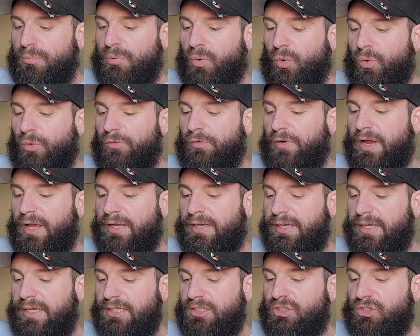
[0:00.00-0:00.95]
Poor
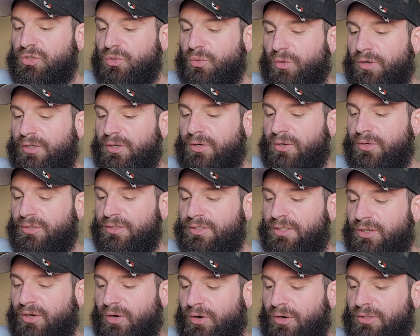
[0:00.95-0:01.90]
Red, he sure
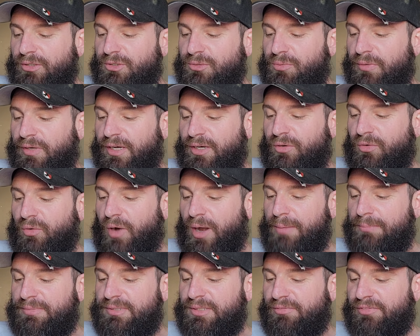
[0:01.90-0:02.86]
could curse when a
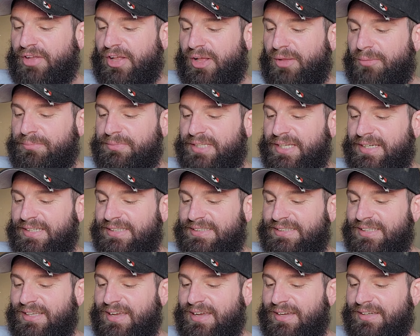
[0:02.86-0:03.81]
cramp developed in
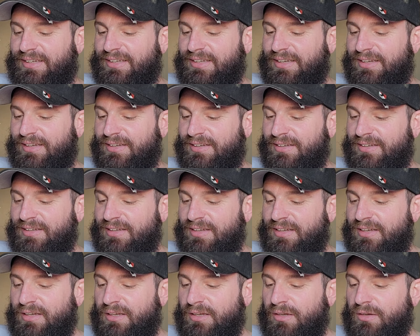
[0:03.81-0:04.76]
his leg.
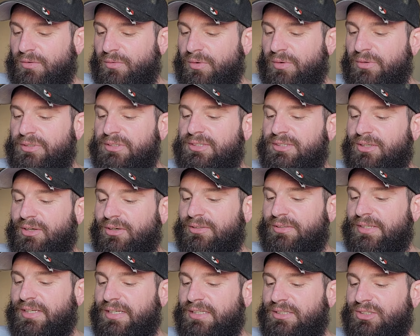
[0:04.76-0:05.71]
We were
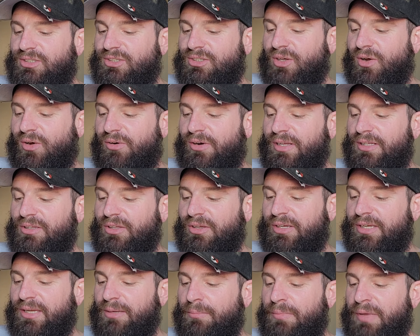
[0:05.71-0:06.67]
certainly a sorry
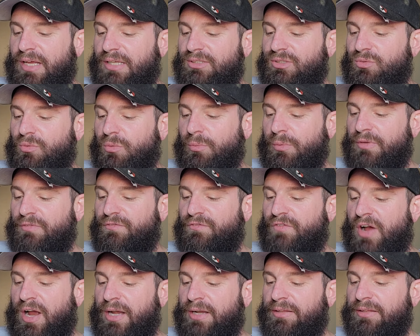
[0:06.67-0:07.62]
looking mess when we
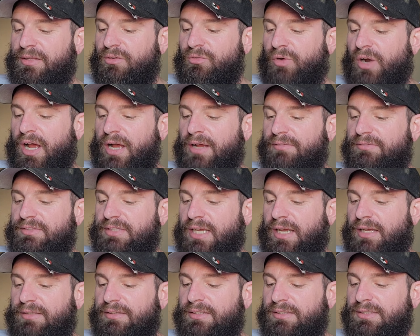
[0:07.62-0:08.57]
finally arrived
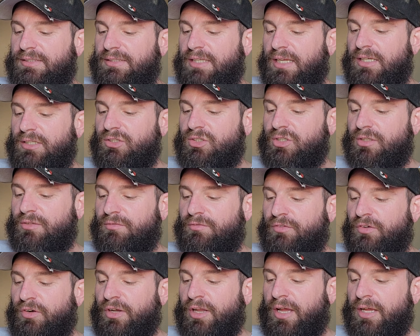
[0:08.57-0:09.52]
at the station
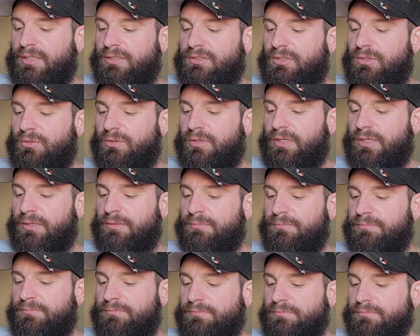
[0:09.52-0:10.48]
for night duty.
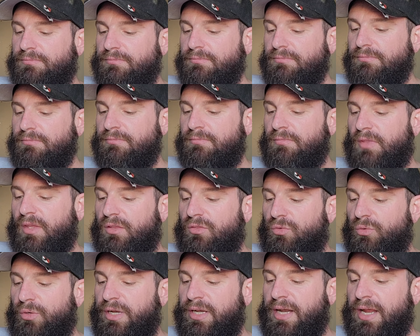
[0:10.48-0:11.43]

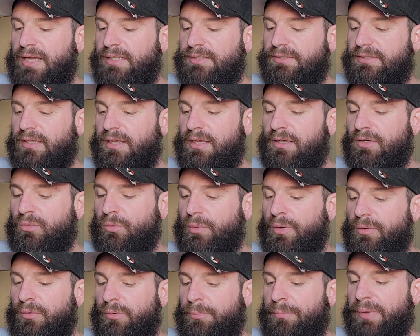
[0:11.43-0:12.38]
Three days later,
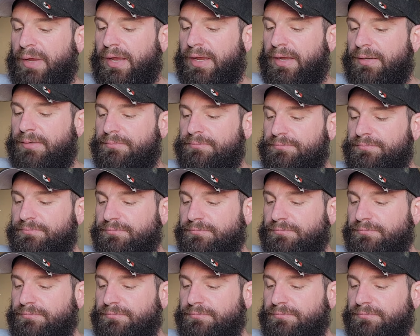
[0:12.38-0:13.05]
we were paid.